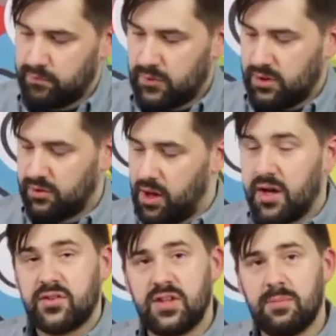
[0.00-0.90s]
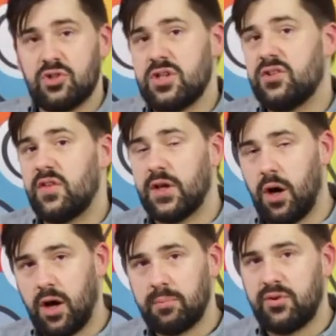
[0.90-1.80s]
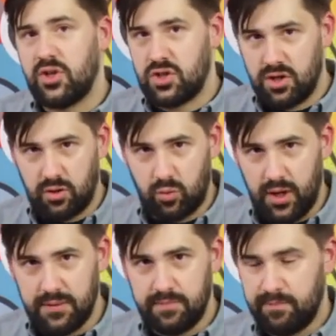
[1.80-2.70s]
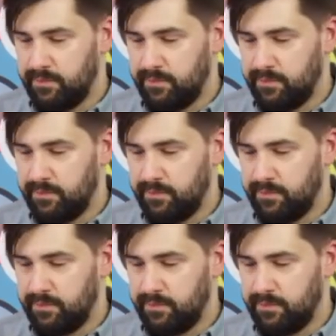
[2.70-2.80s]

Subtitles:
As long as the machine is in the on position, it'll run.